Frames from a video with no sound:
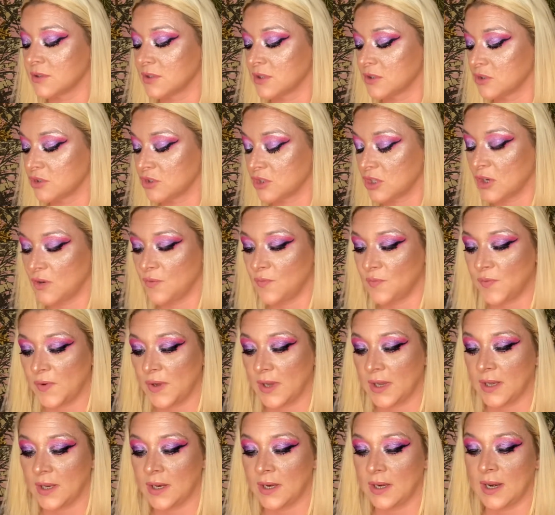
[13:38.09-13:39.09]
They're so
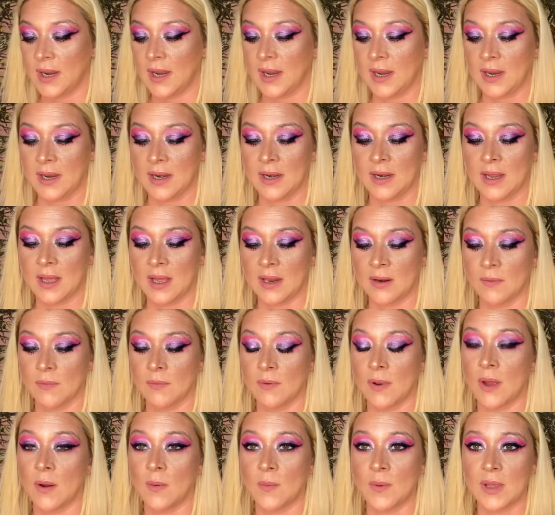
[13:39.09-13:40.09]
fun, and I don't
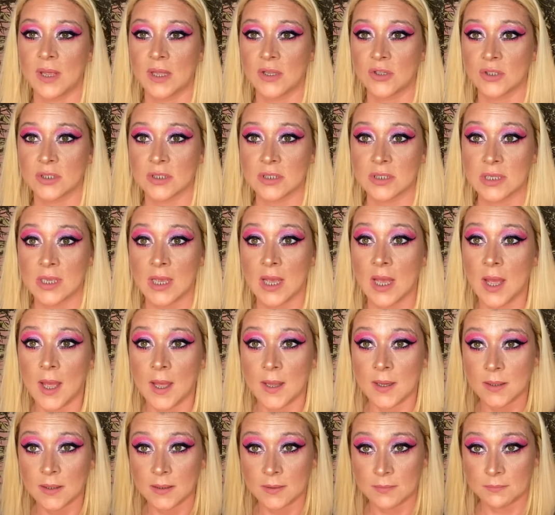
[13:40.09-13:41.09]
know, it just
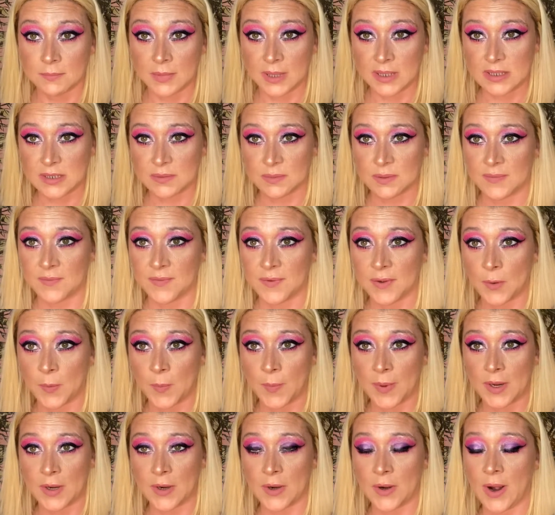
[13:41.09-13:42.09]
makes me feel
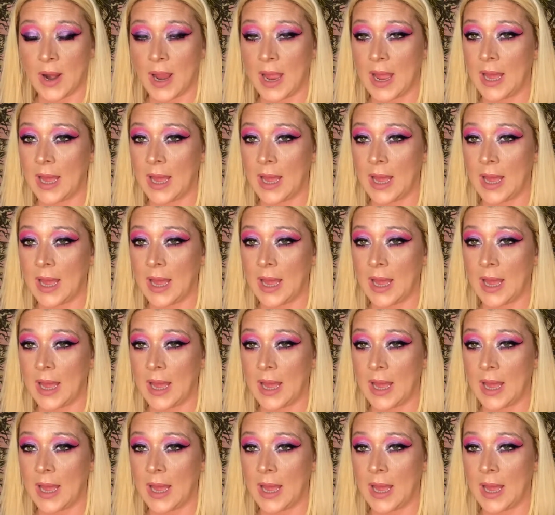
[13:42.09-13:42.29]
better.